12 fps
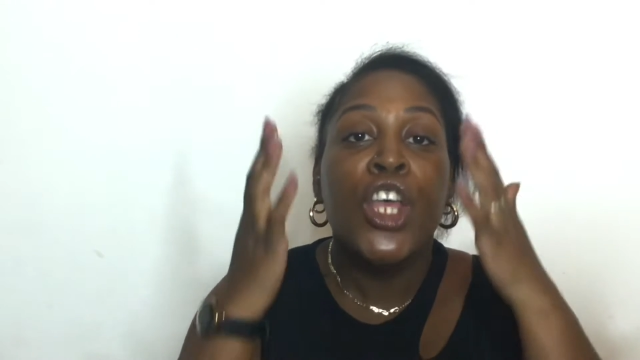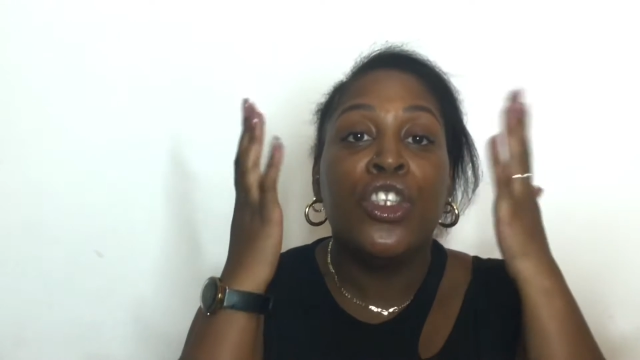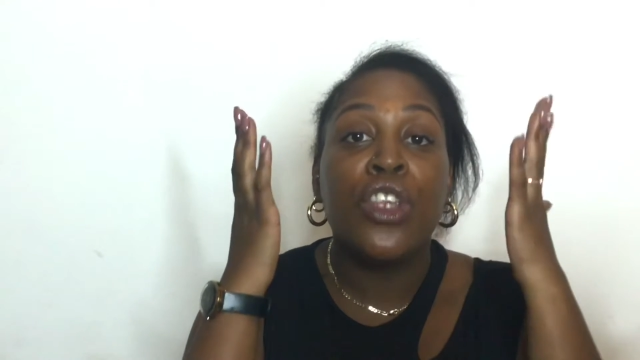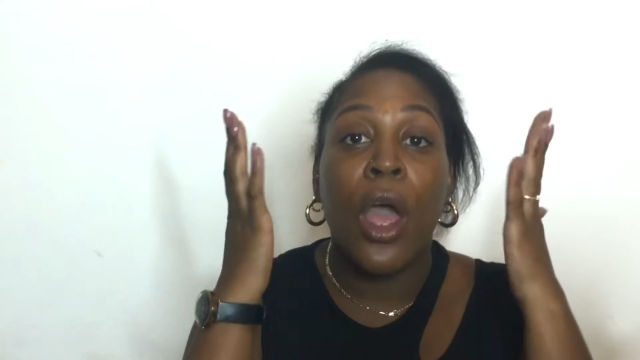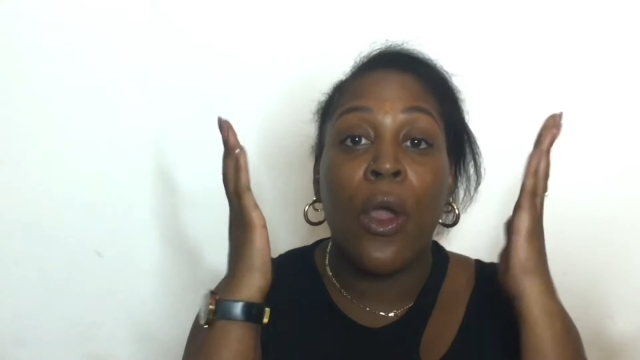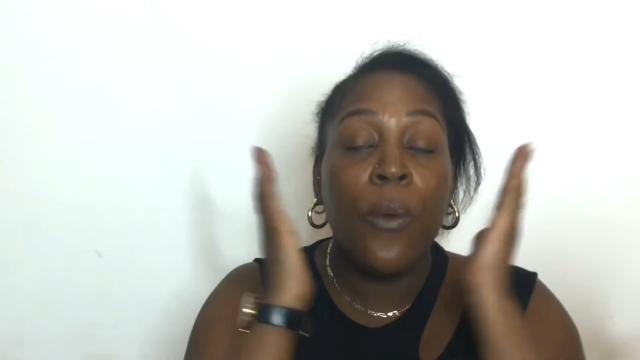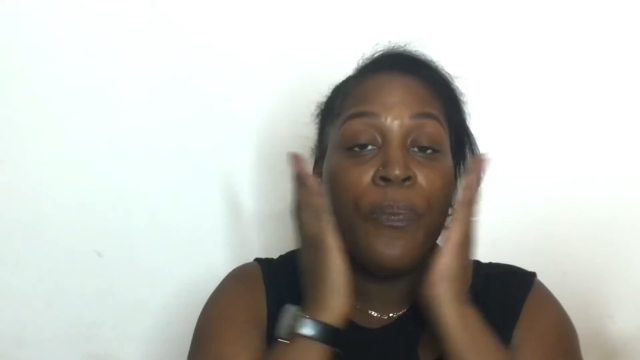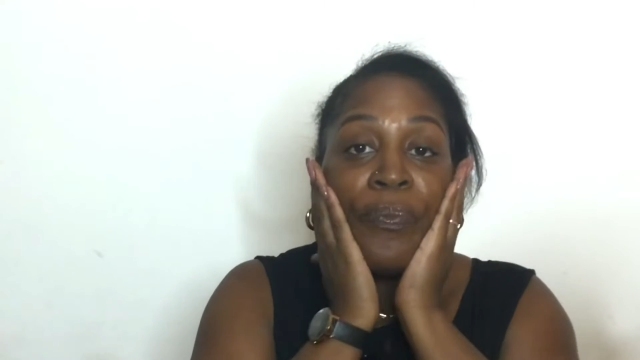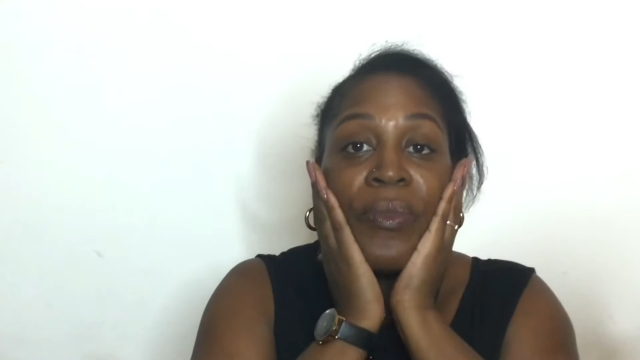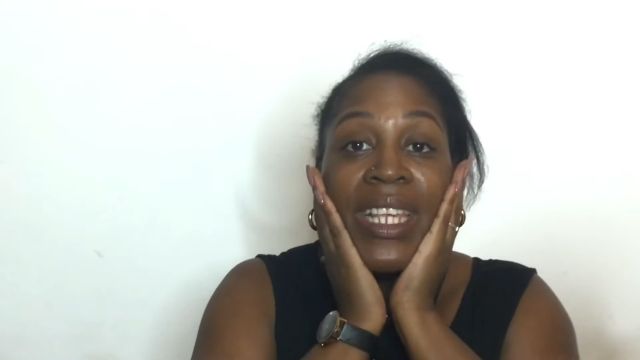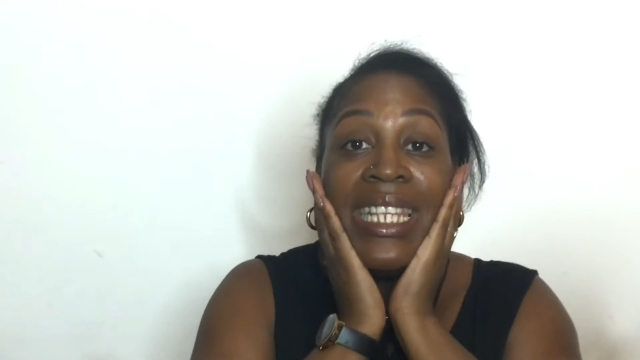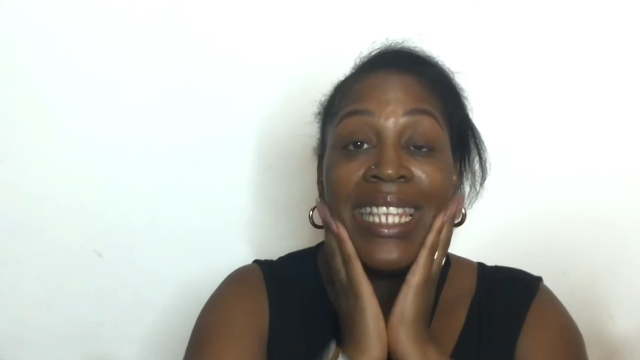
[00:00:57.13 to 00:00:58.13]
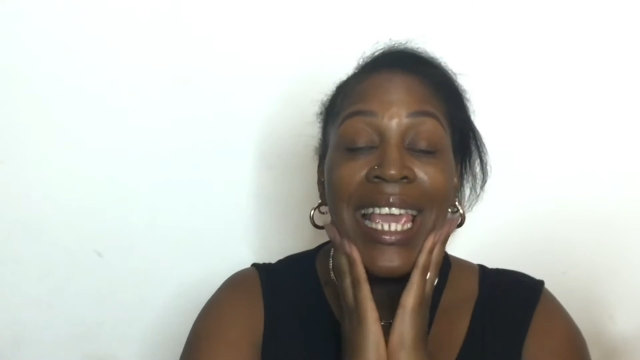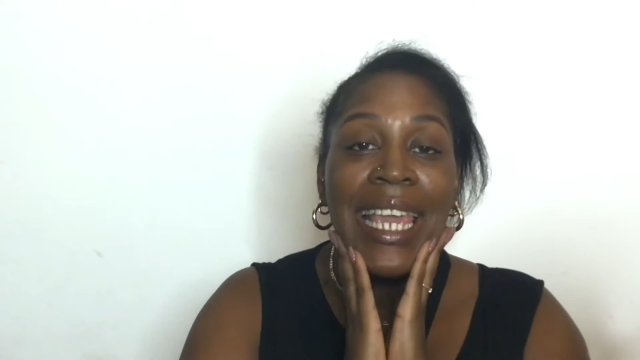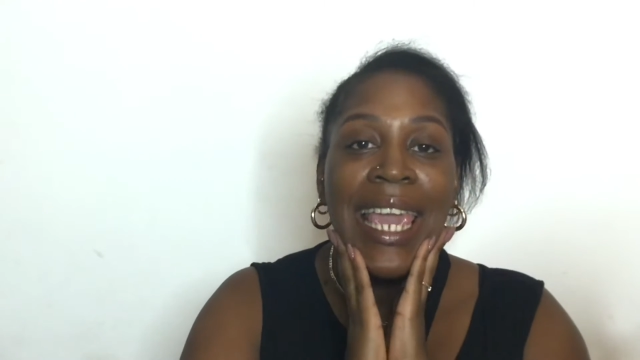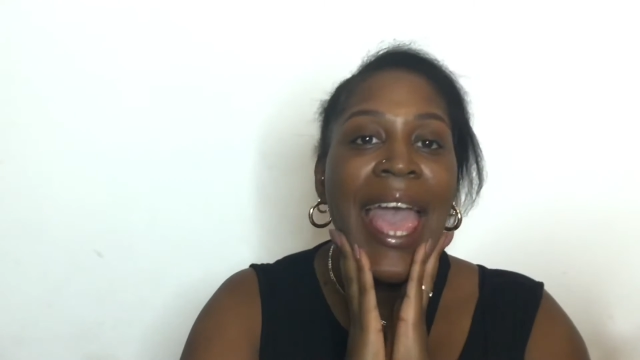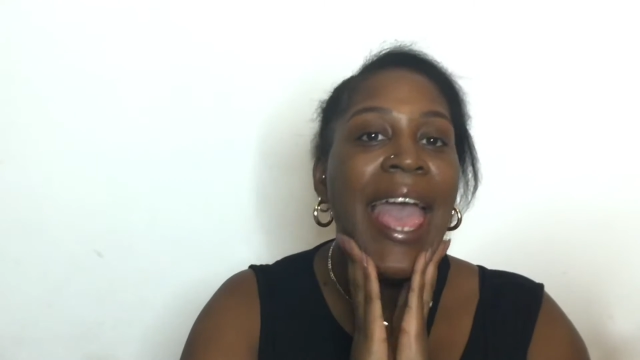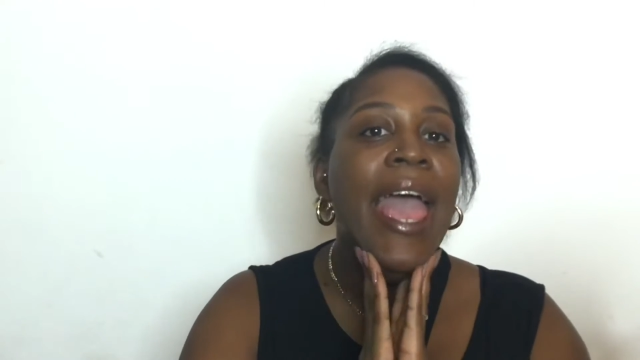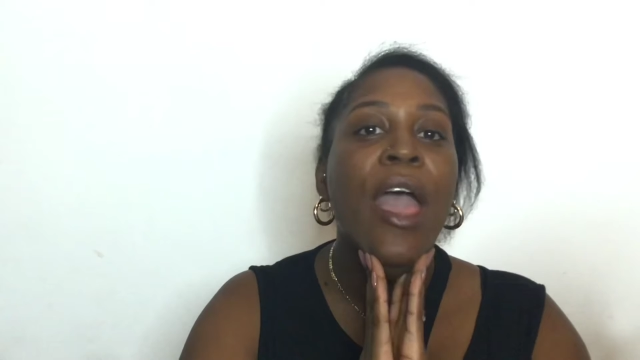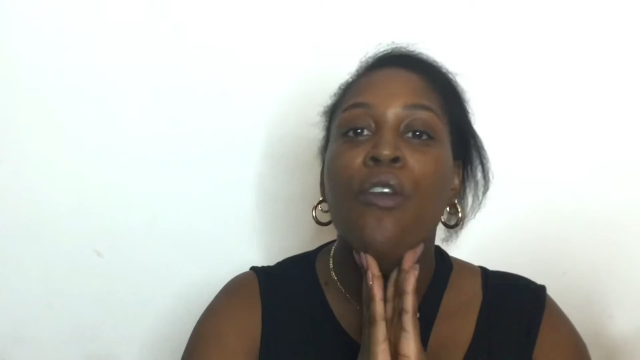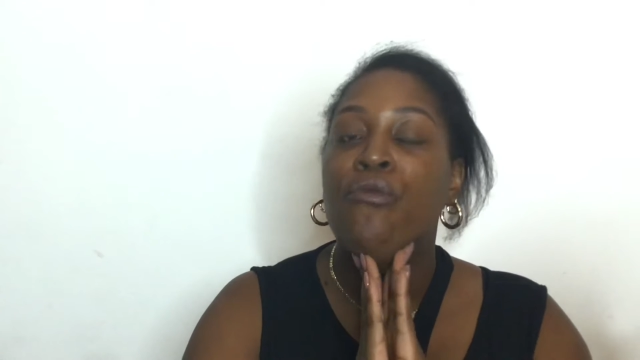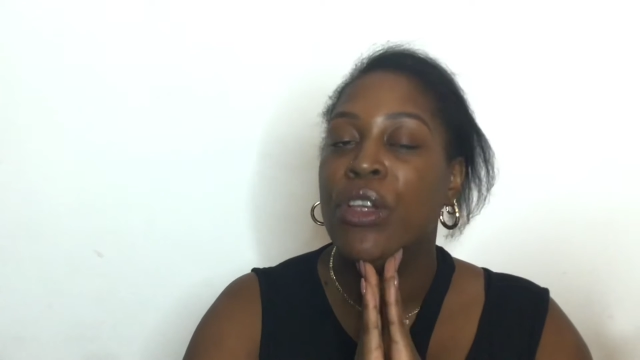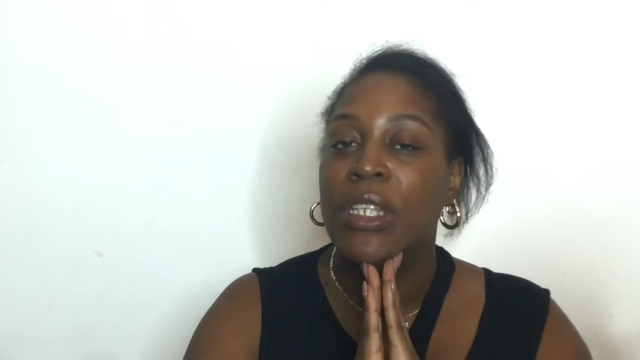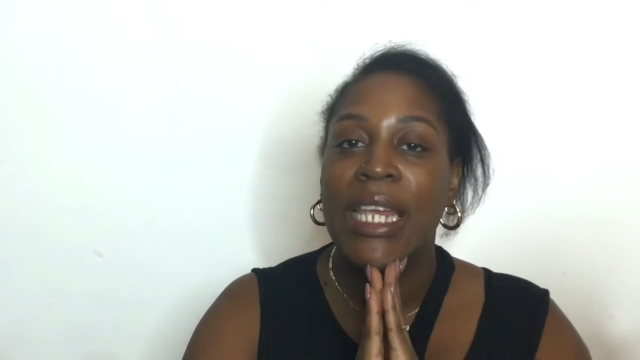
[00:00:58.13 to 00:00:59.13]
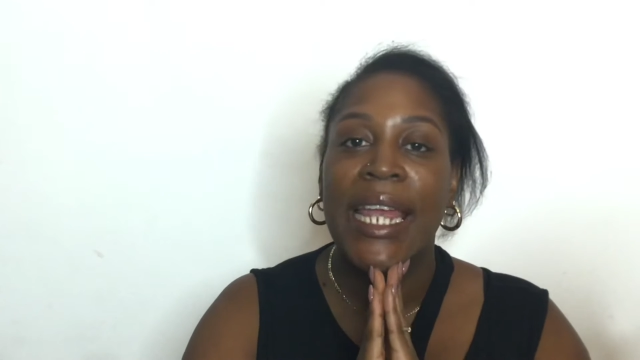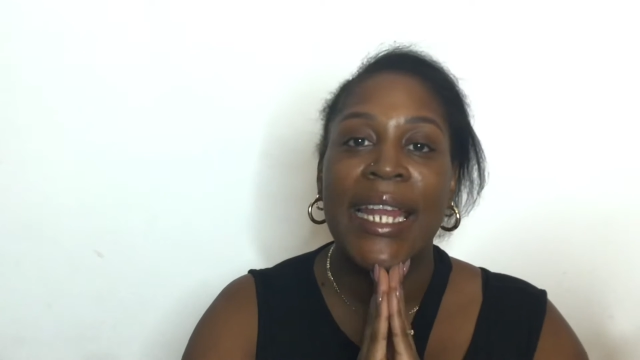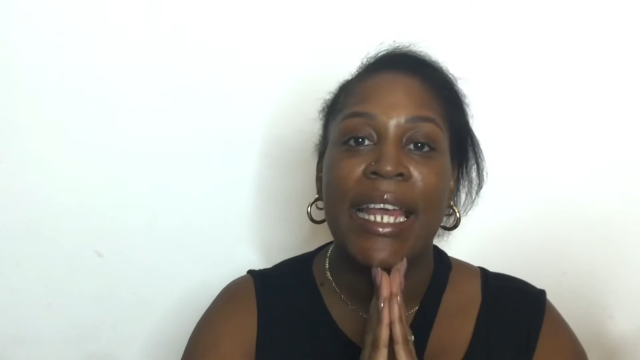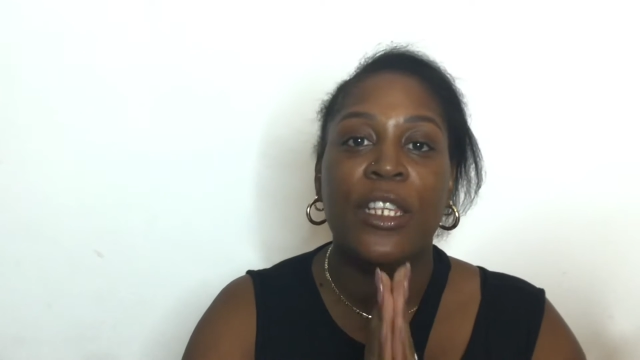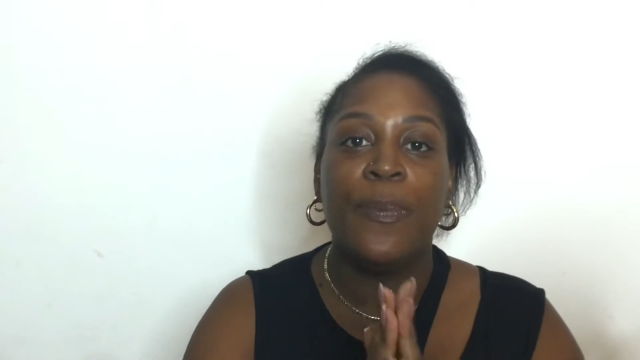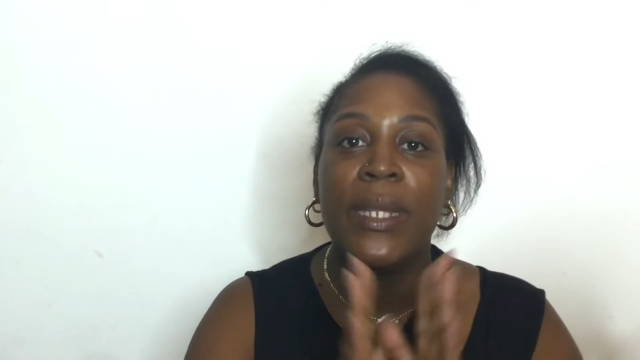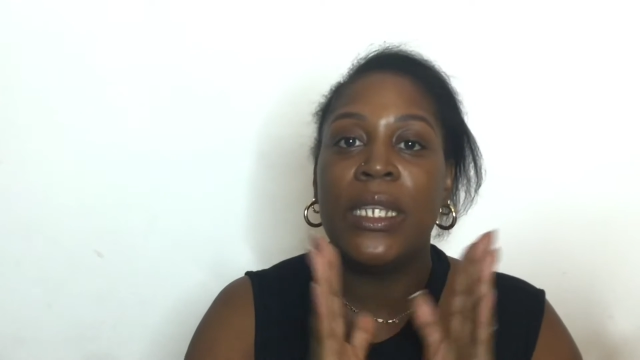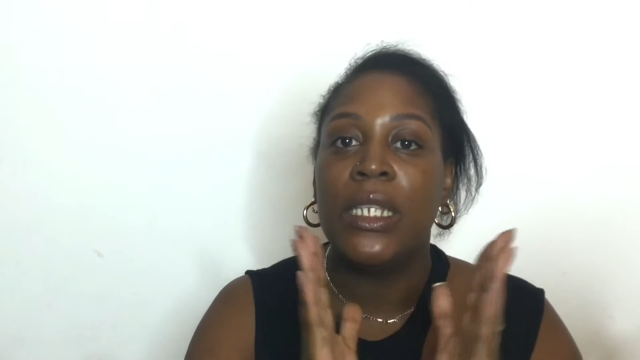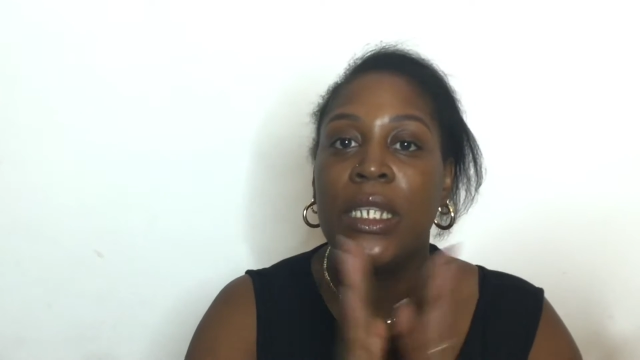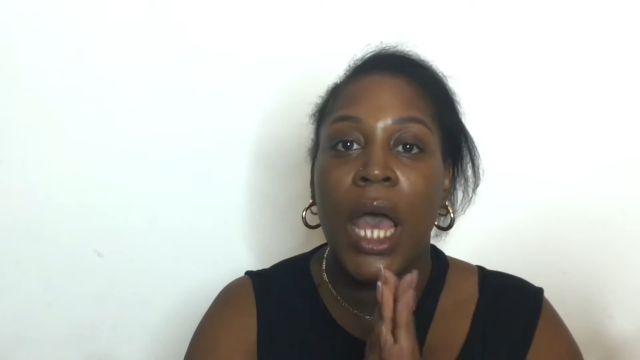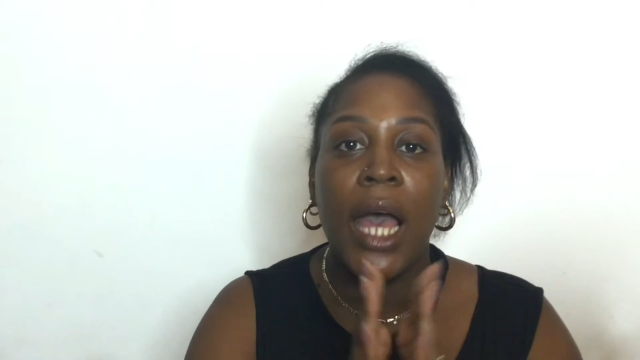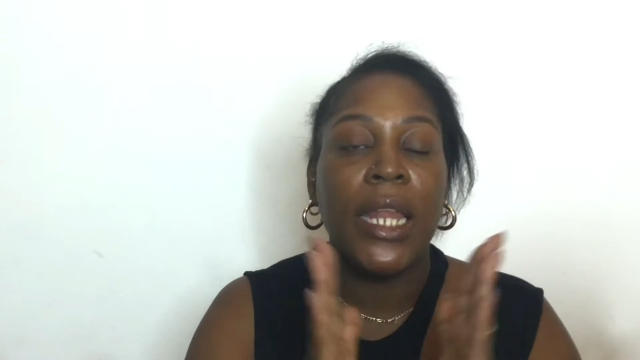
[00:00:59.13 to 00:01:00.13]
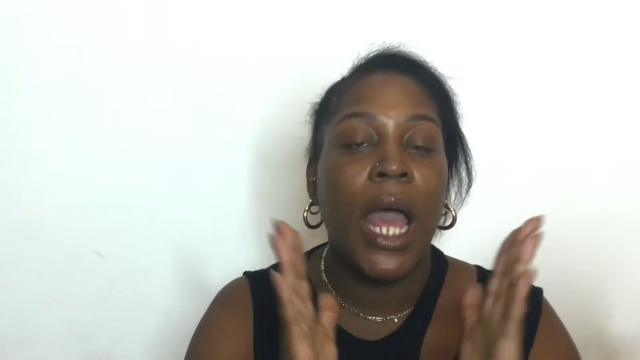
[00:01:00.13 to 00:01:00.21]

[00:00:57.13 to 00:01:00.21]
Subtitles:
So skincare routine has been done.